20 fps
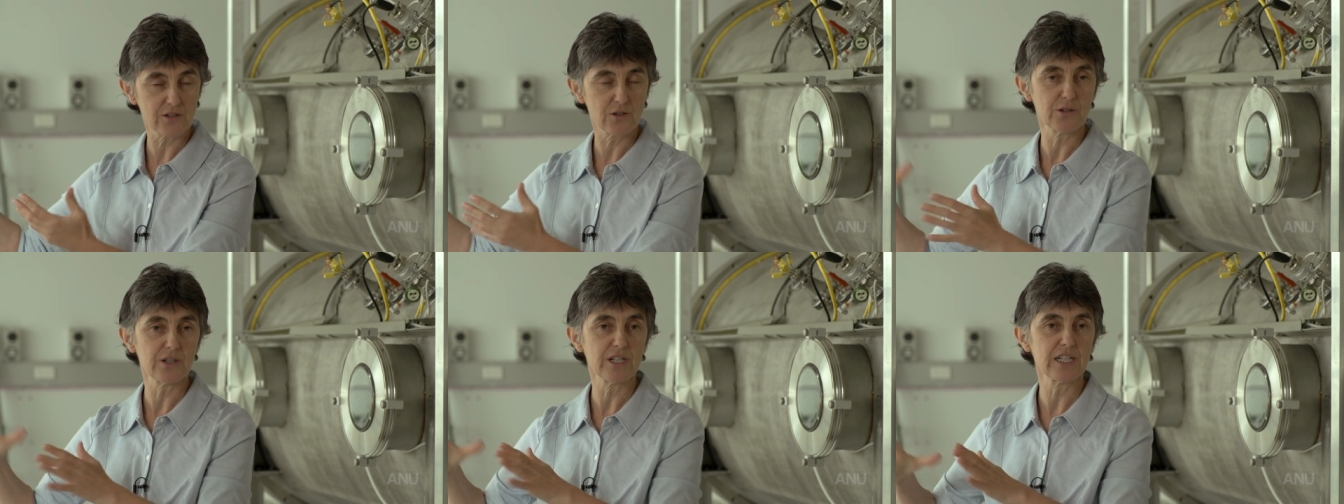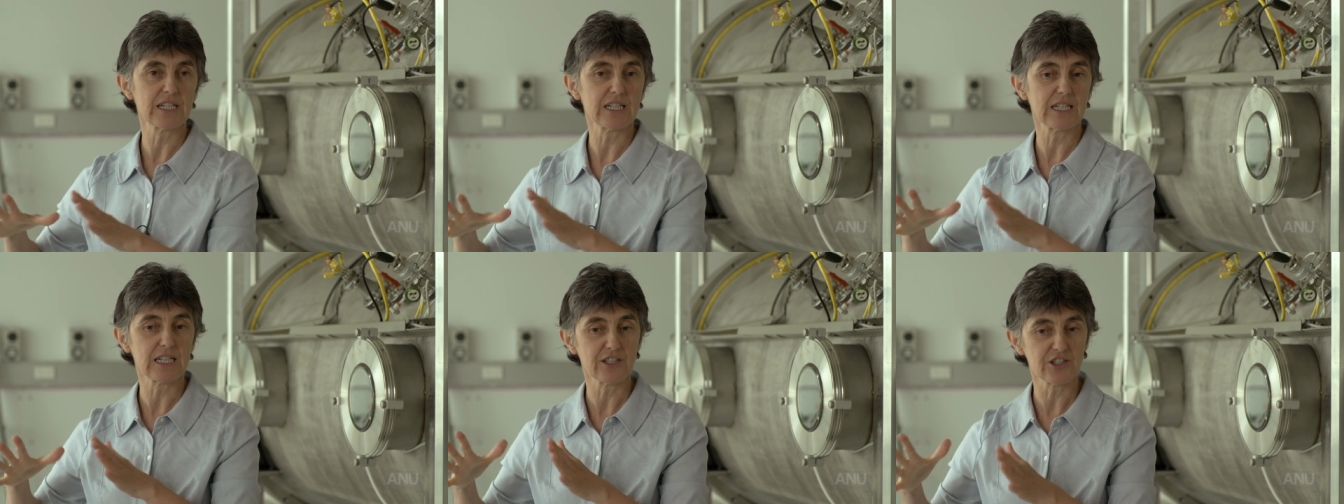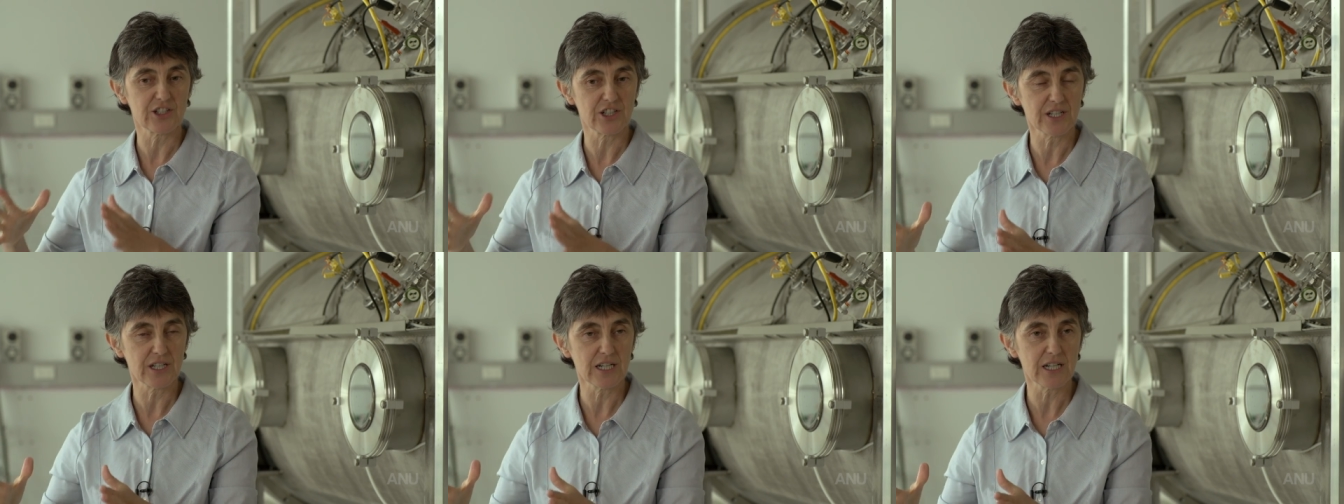you need
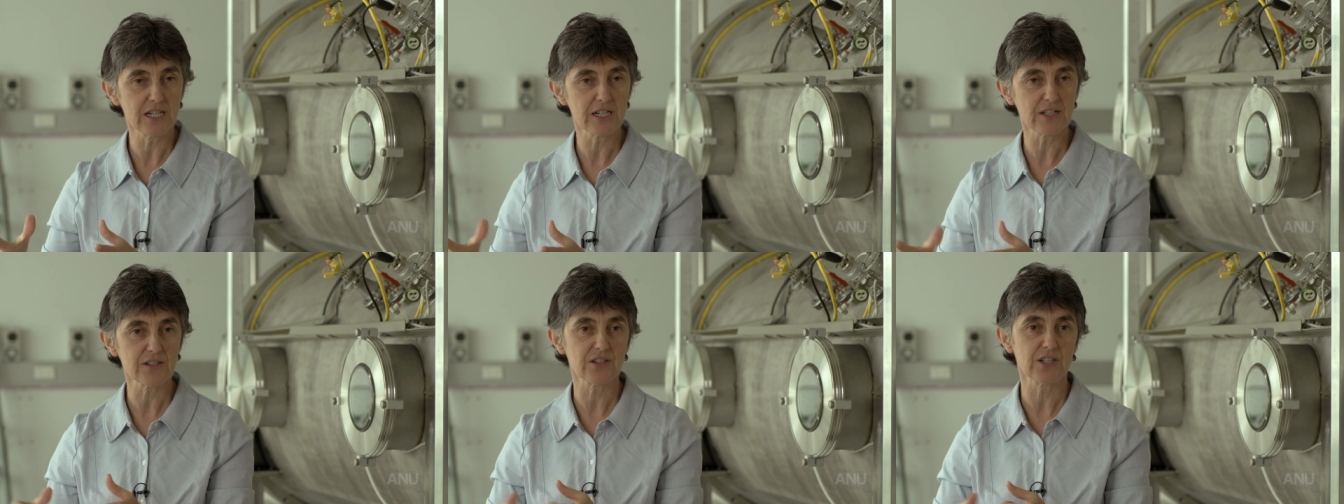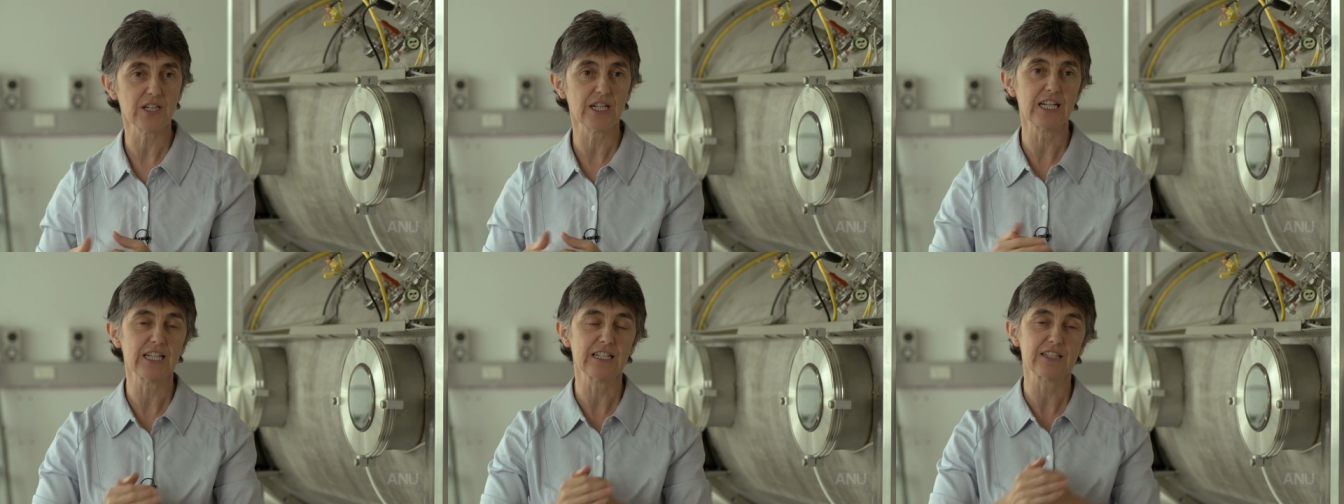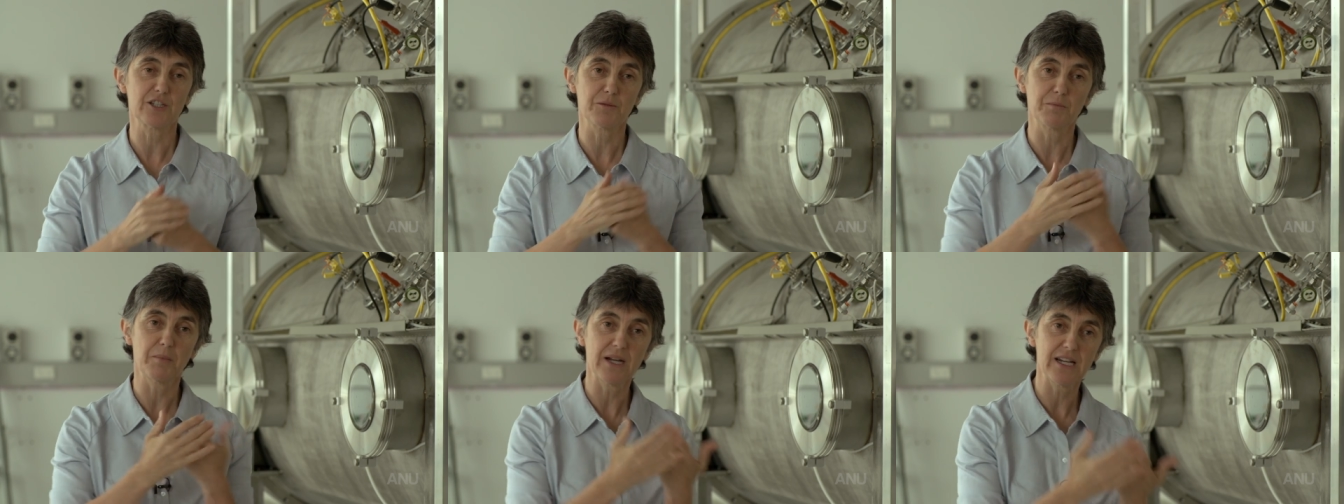engineers in
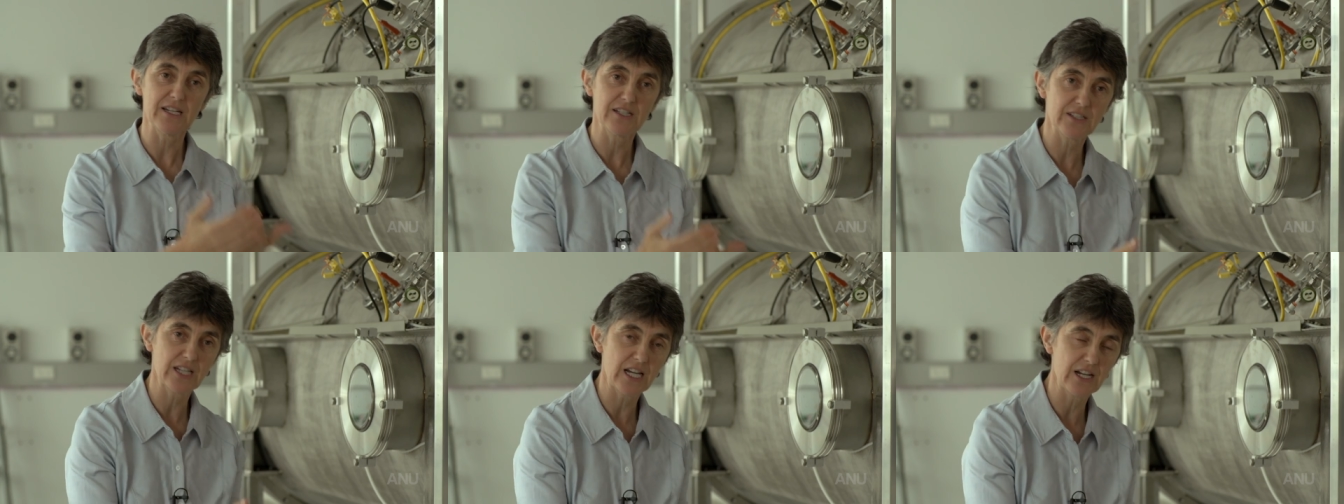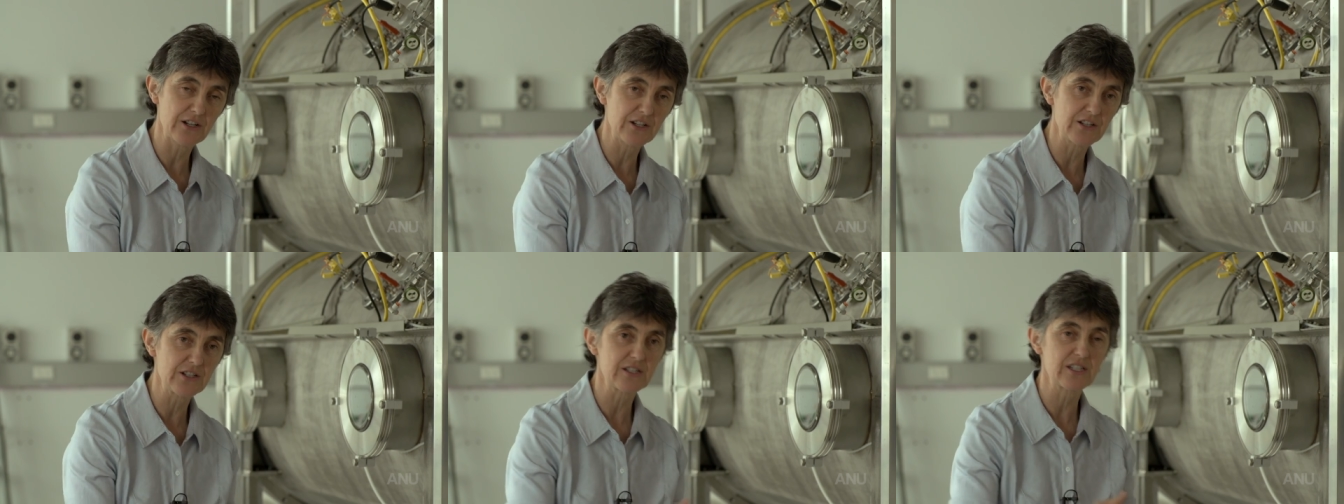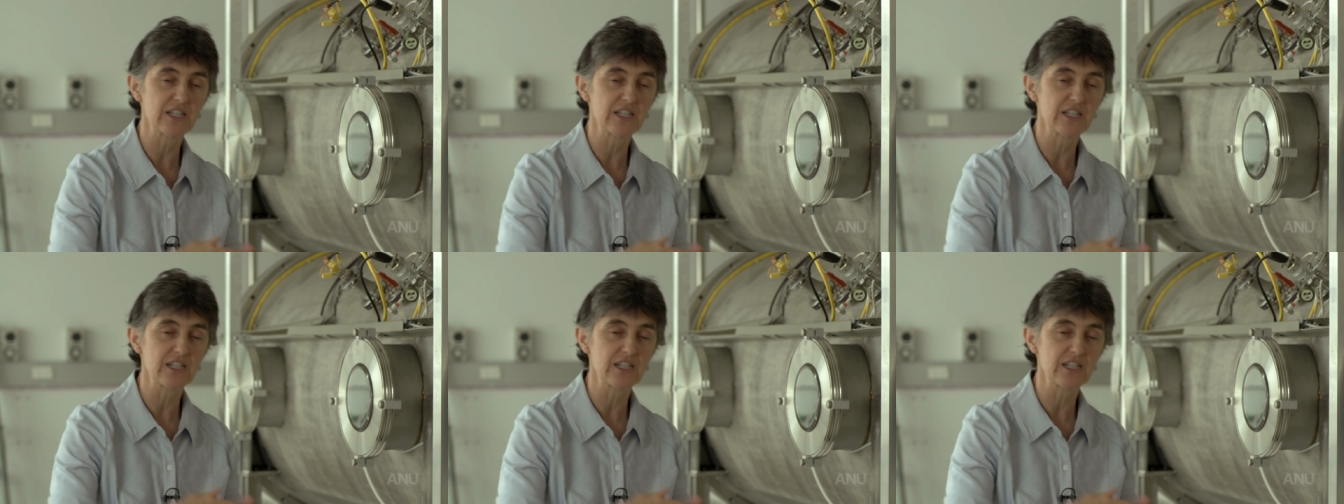space science,